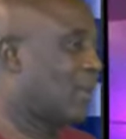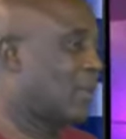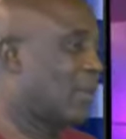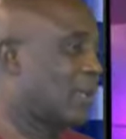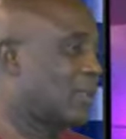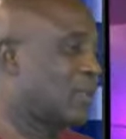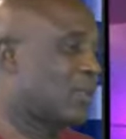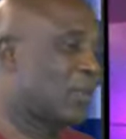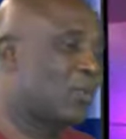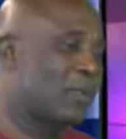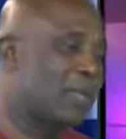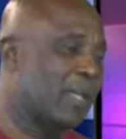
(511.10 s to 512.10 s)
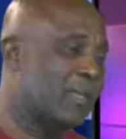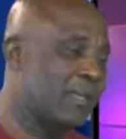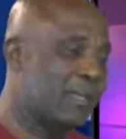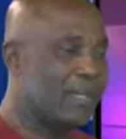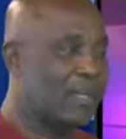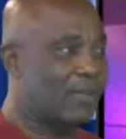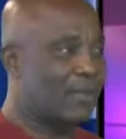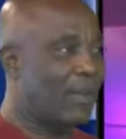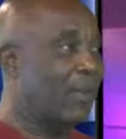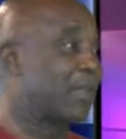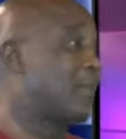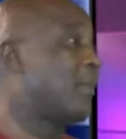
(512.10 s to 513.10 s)
associated with this
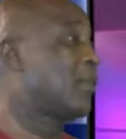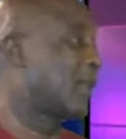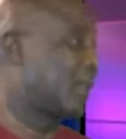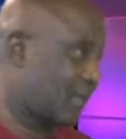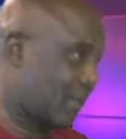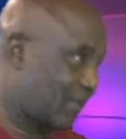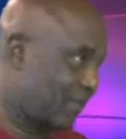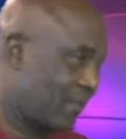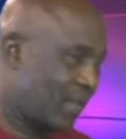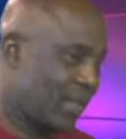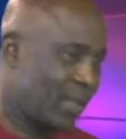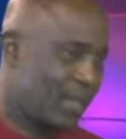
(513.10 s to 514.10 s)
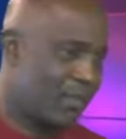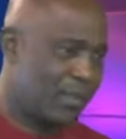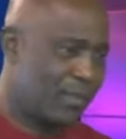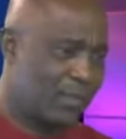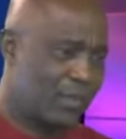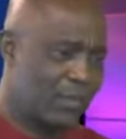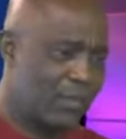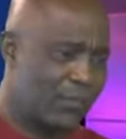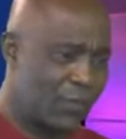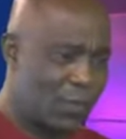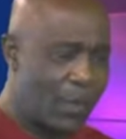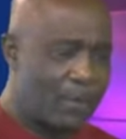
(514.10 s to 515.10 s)
our democracy. But if
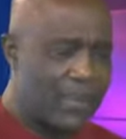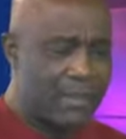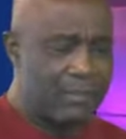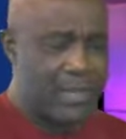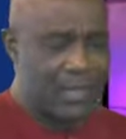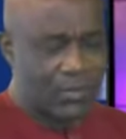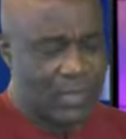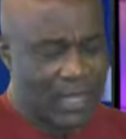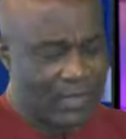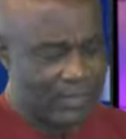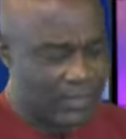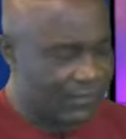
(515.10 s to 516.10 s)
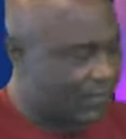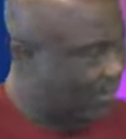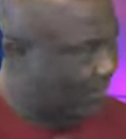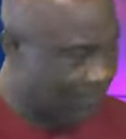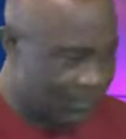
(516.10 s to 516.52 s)
you compare military and civilian,